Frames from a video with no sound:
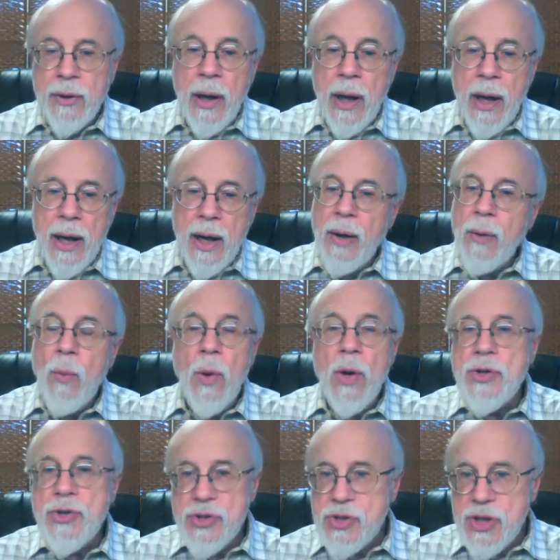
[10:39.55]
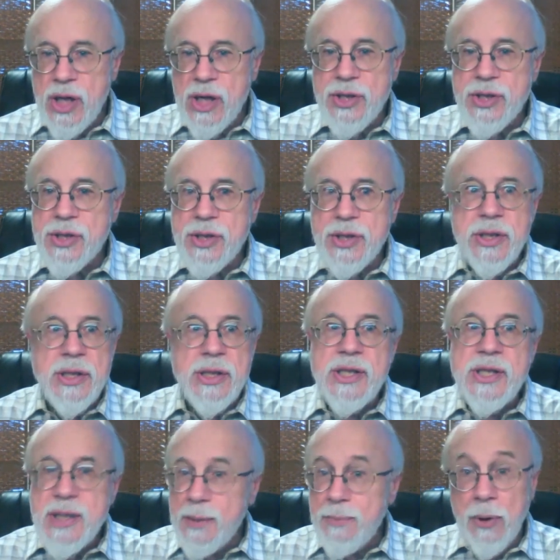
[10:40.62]
was just
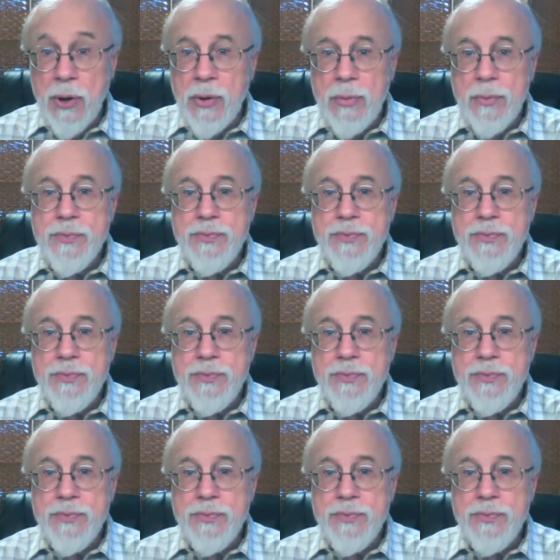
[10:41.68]
simple.